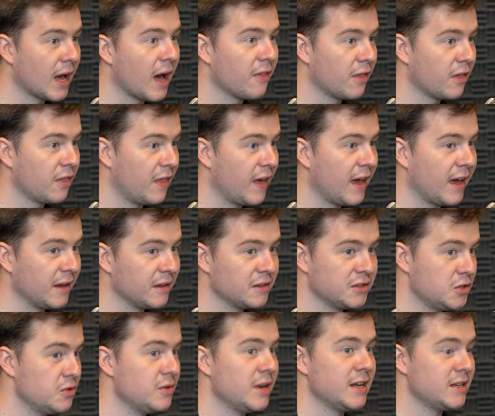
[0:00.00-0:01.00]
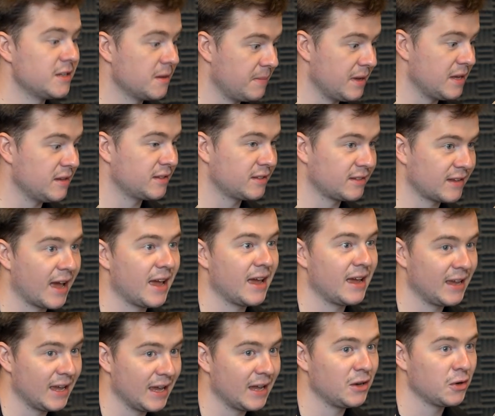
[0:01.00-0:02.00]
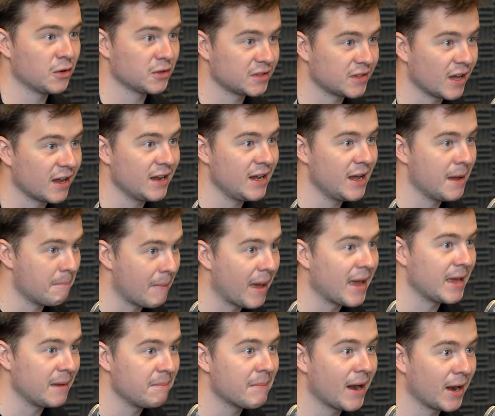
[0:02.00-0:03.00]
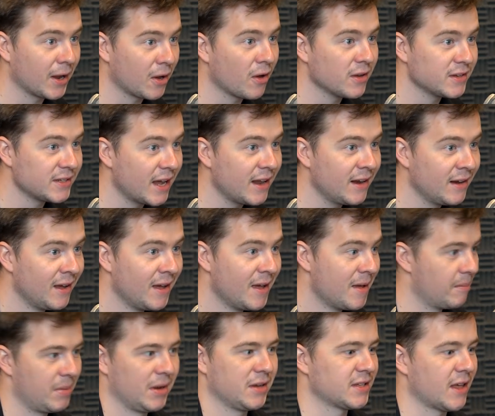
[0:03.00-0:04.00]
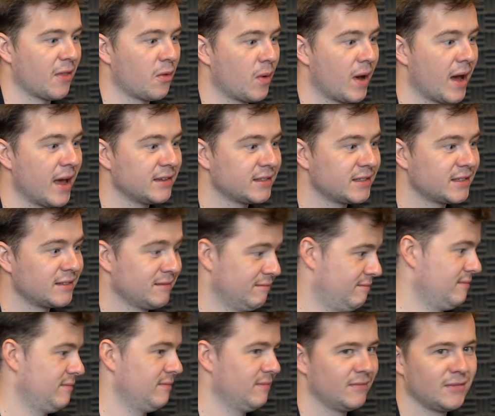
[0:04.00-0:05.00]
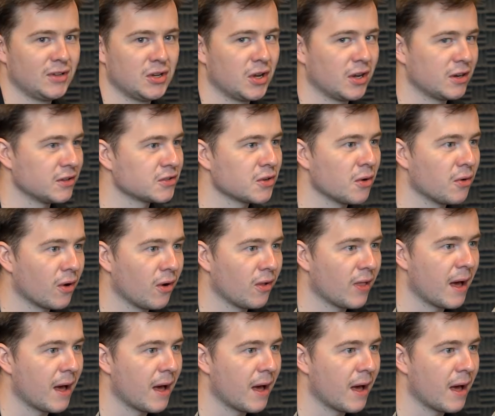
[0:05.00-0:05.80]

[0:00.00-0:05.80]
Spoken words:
other things. You need to be staying in your study and making better content because otherwise you're going to screw it all